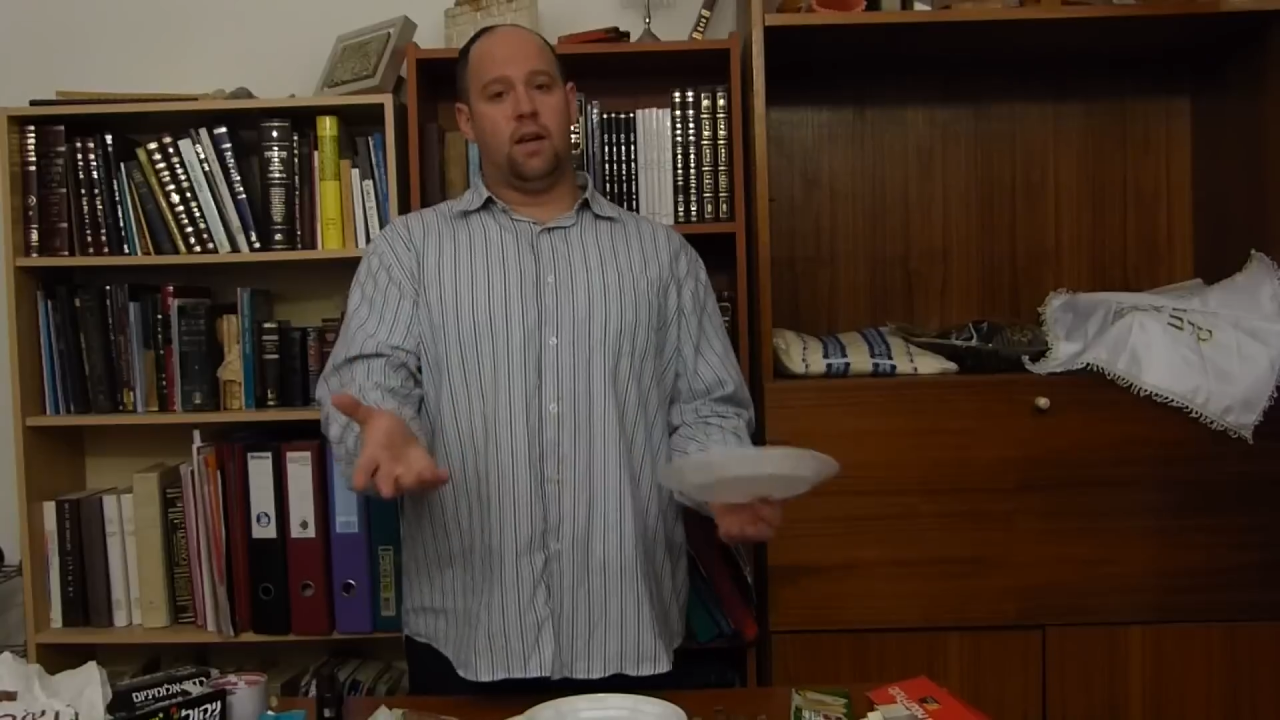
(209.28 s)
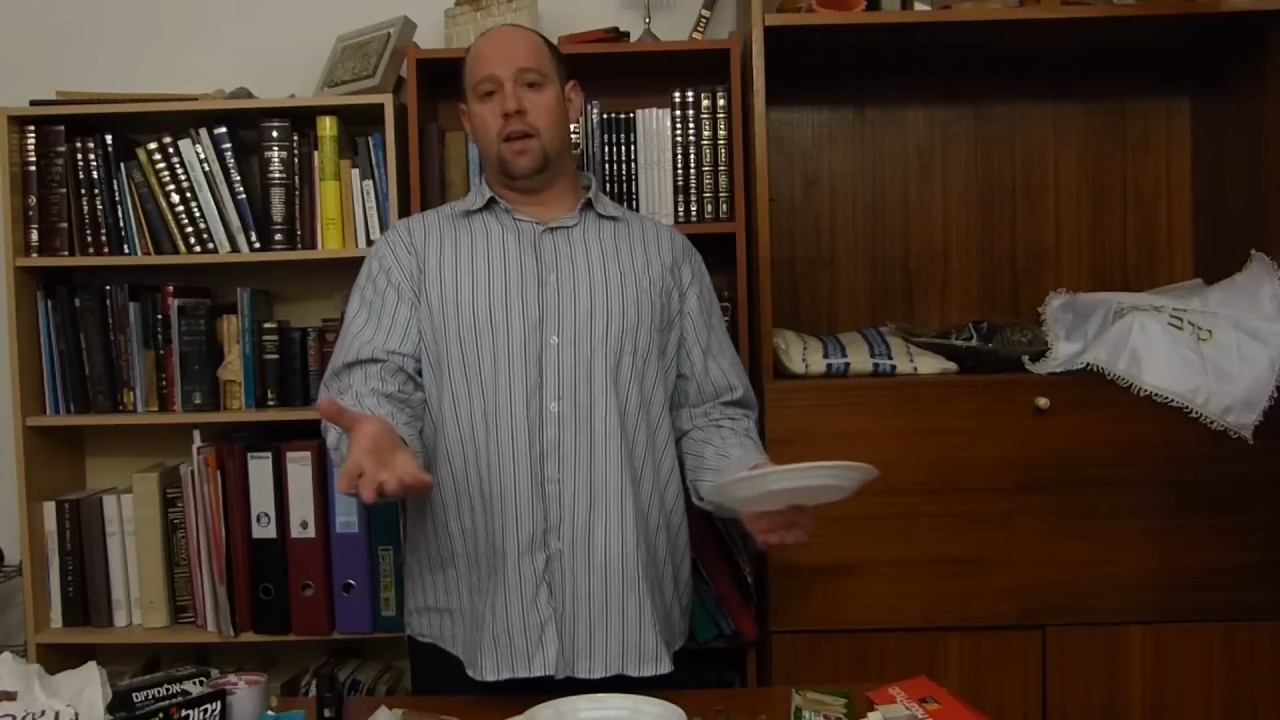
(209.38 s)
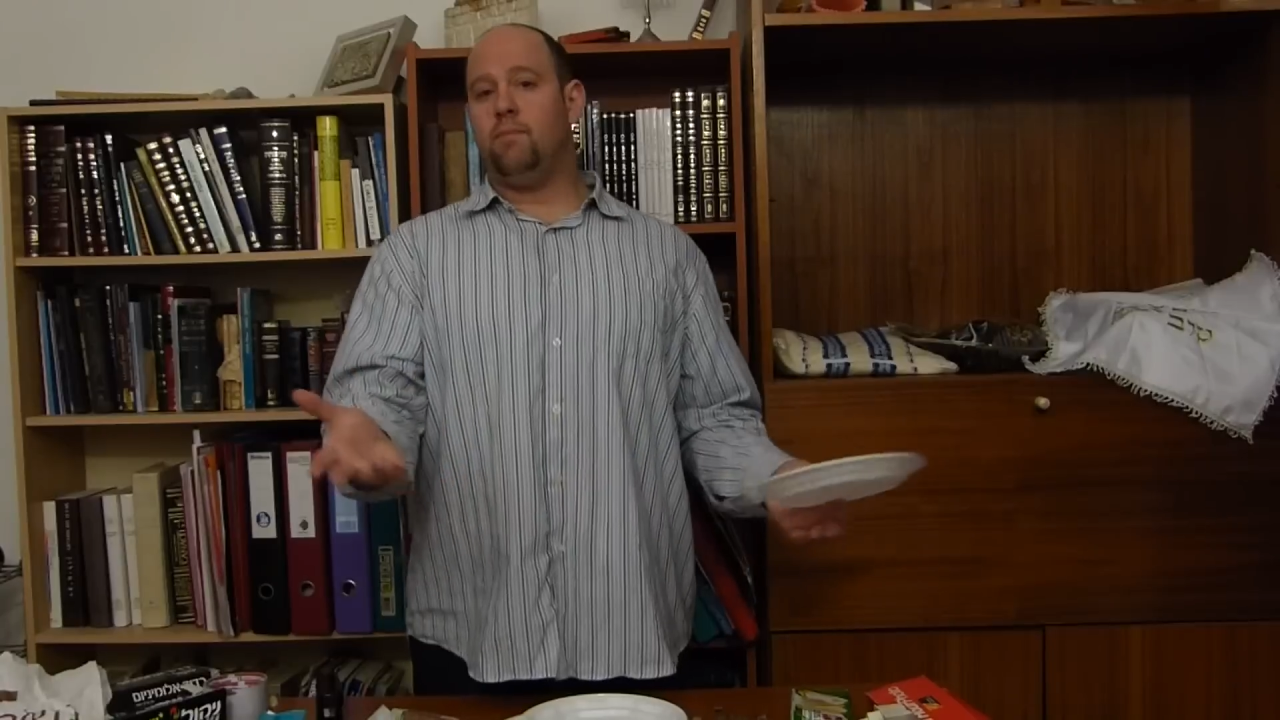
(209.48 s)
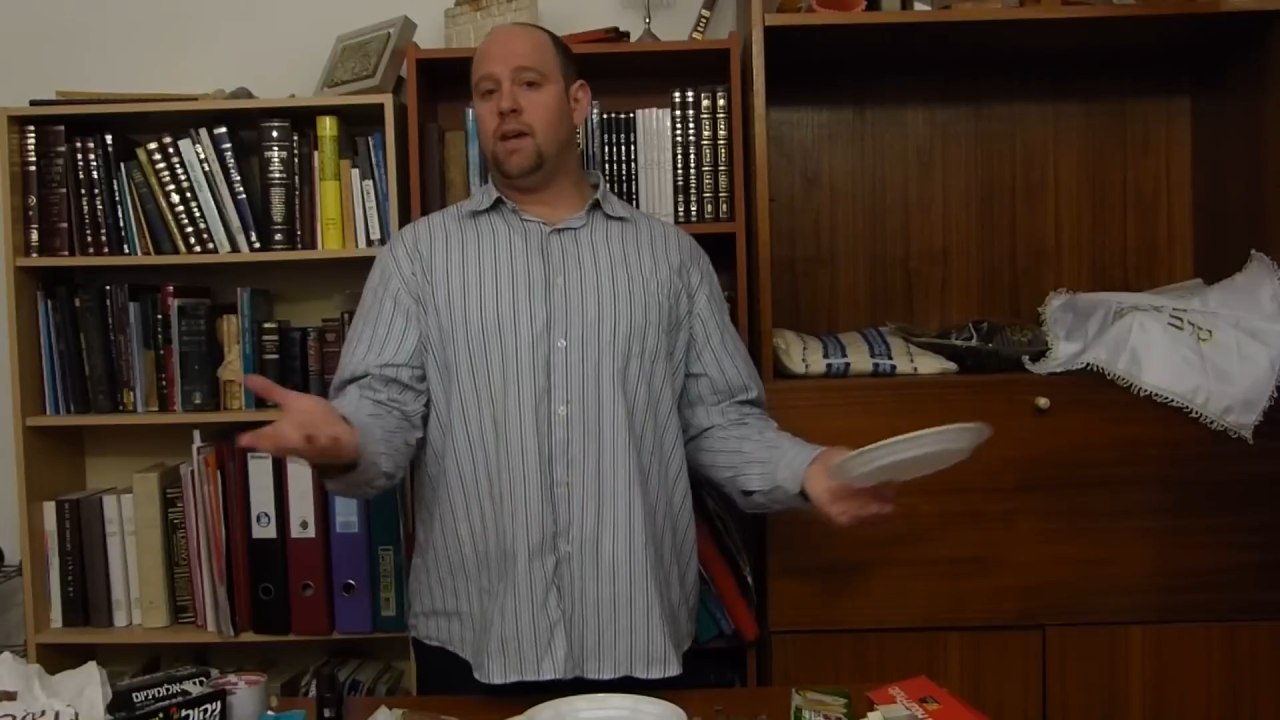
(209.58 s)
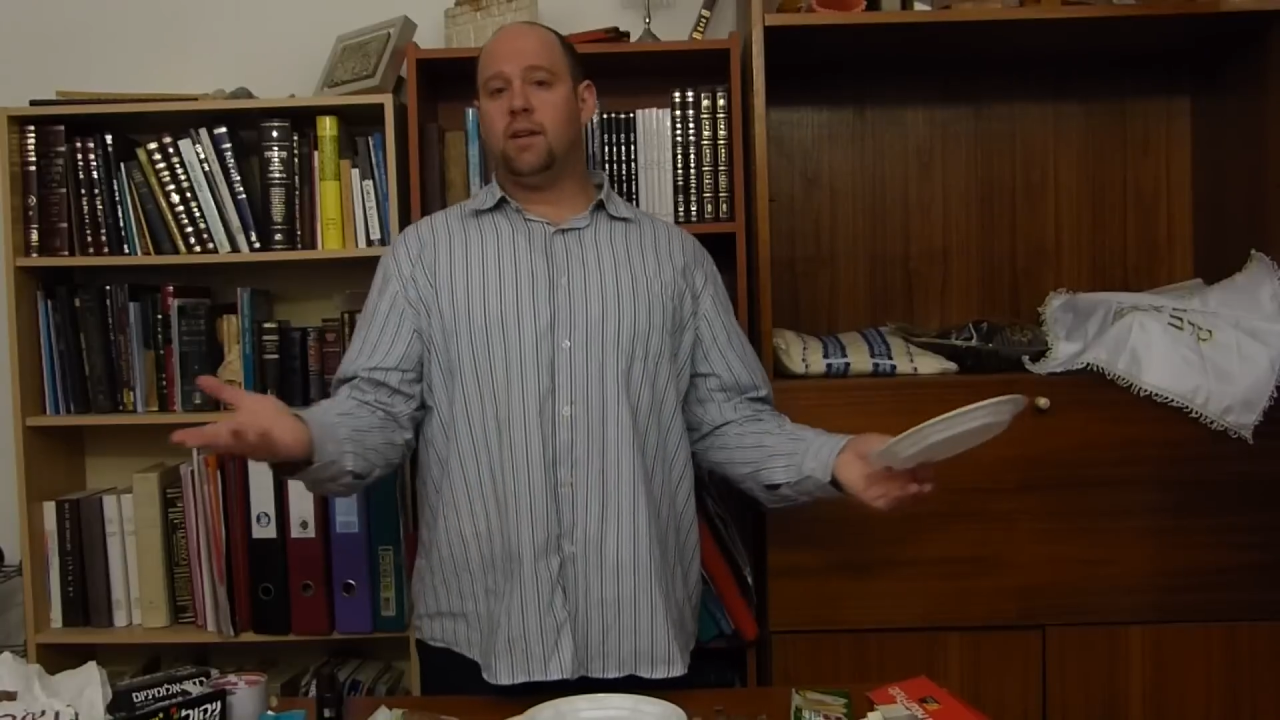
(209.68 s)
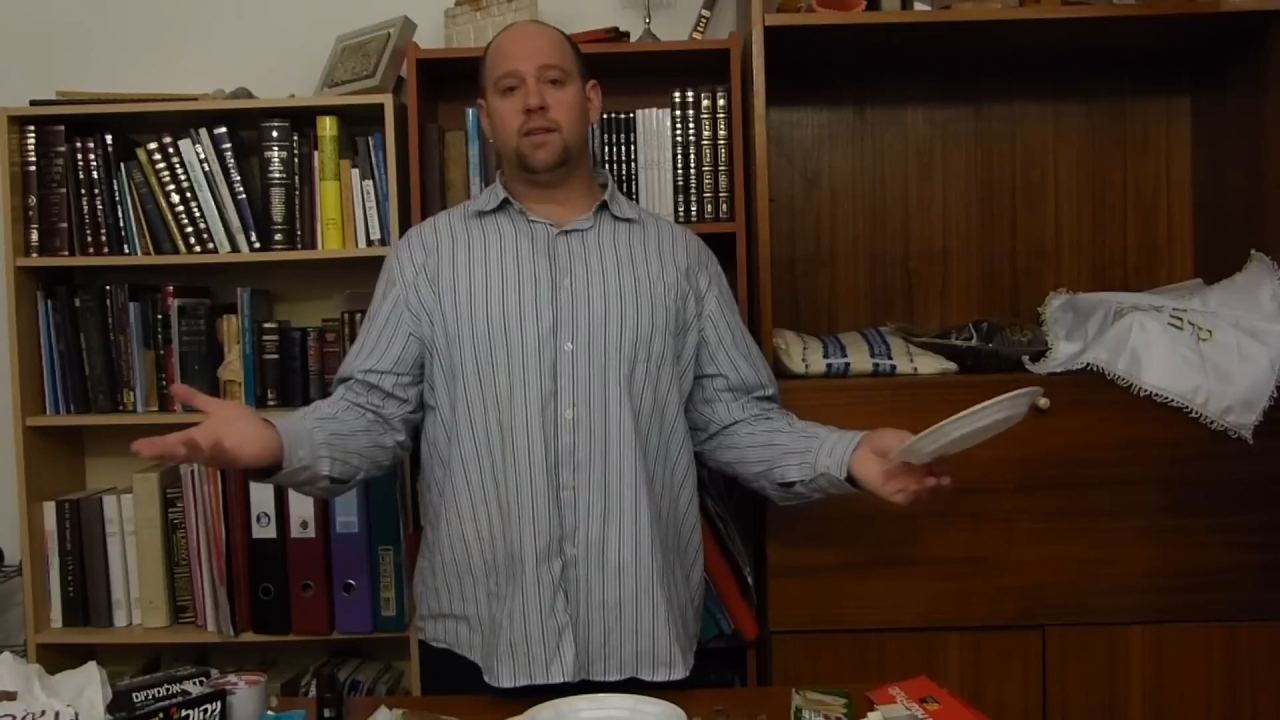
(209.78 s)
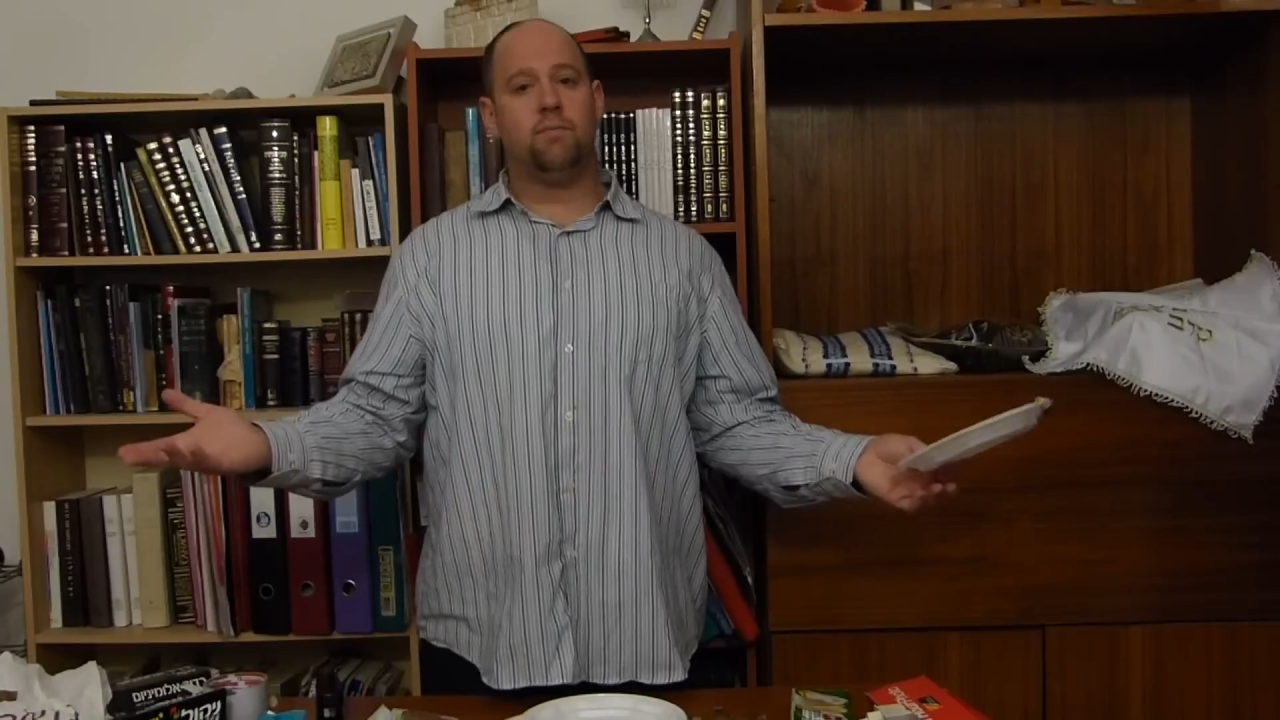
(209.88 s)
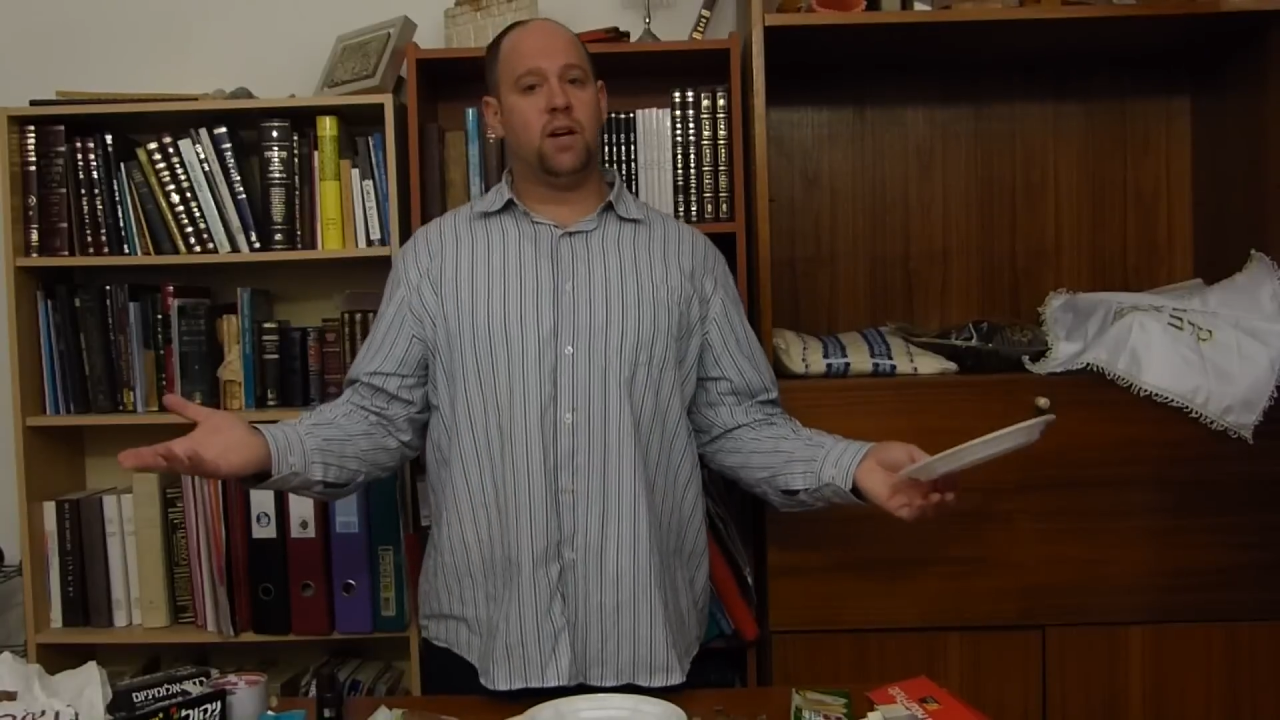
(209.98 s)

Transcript: it makes it